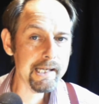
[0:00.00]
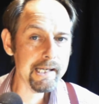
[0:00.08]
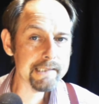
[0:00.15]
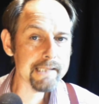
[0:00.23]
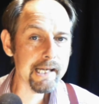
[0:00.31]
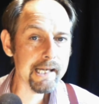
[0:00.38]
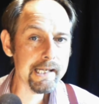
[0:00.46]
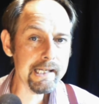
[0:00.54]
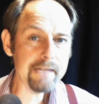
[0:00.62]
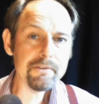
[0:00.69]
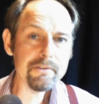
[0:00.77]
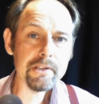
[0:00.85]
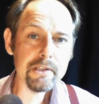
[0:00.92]
is that
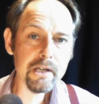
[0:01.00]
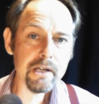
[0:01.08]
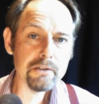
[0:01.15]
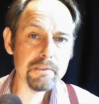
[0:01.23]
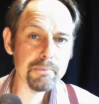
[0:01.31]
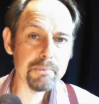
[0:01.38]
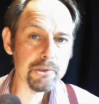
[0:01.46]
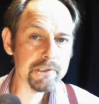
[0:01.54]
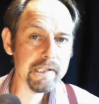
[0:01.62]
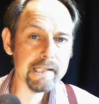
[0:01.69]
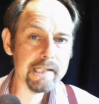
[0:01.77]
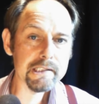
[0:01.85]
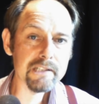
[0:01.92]
even though the
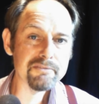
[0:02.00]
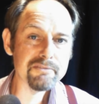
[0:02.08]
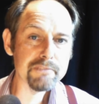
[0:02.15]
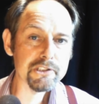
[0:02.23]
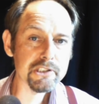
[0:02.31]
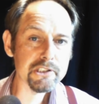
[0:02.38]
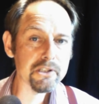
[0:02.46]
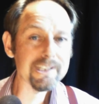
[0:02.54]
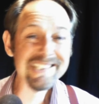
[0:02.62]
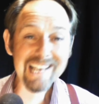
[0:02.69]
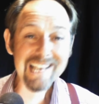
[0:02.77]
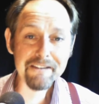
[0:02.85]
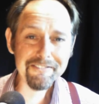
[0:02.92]
Portuguese government stuck
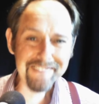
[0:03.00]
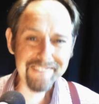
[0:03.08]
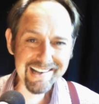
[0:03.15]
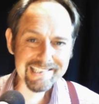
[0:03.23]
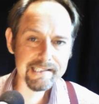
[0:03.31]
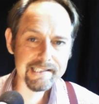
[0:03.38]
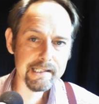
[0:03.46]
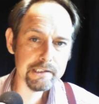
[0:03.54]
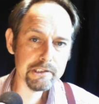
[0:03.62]
steadfastly